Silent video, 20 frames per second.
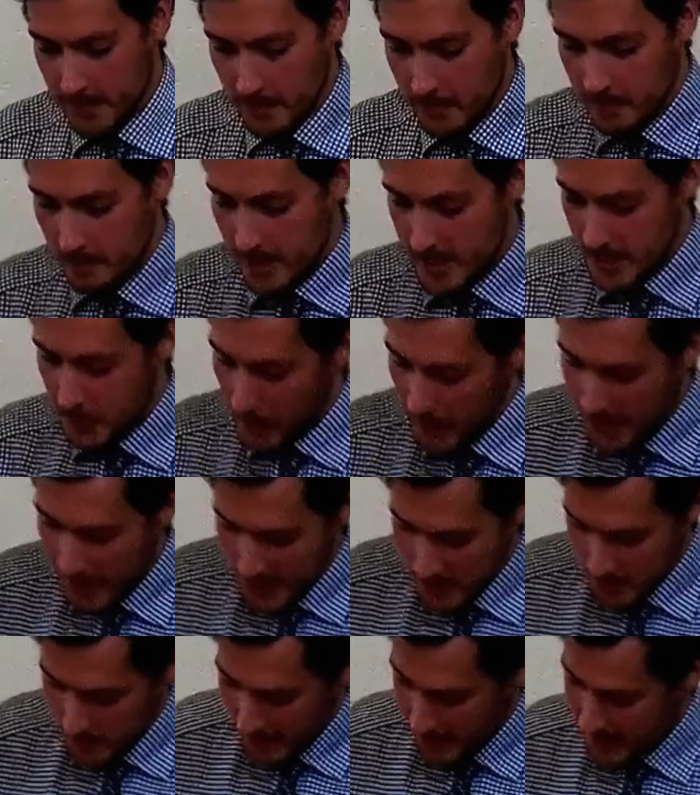Peter begins
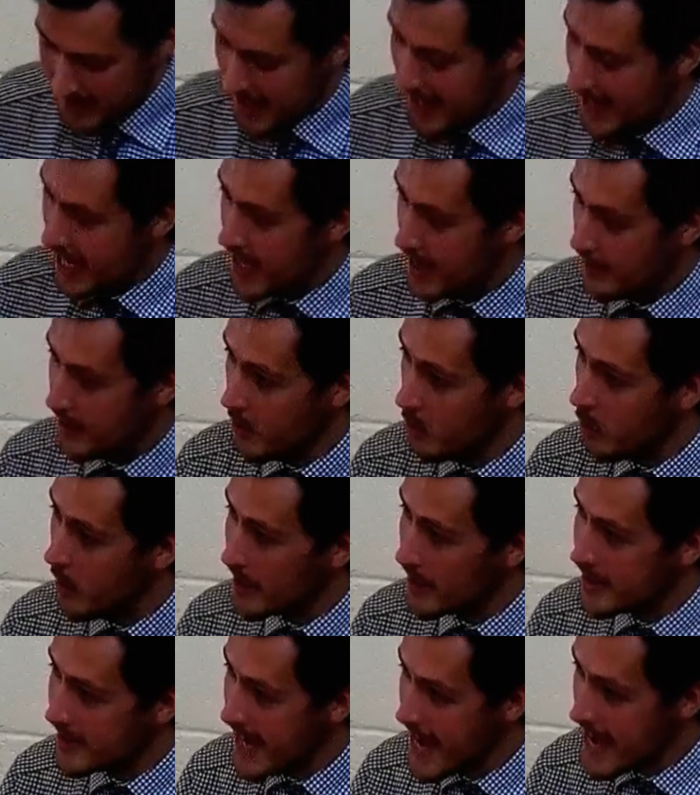by saying that what
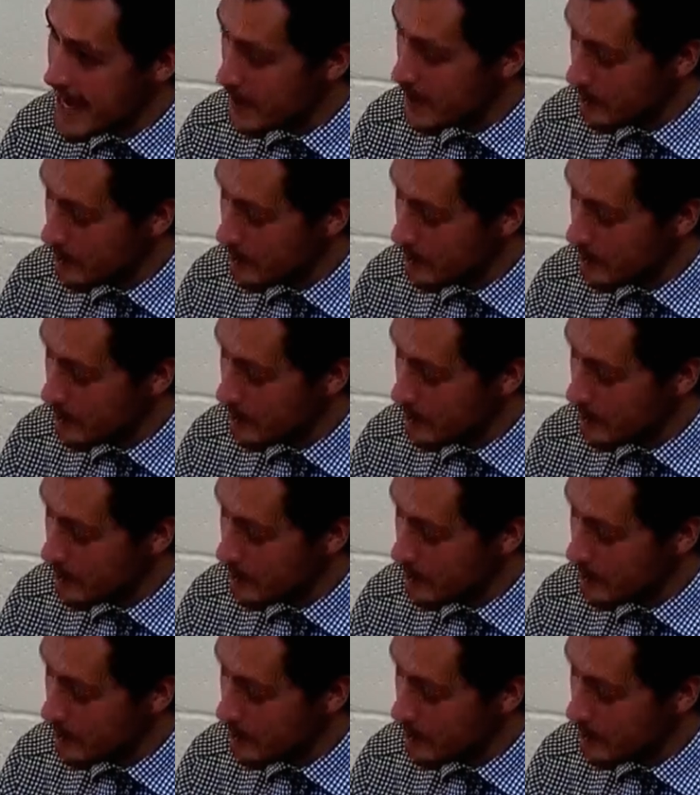has taken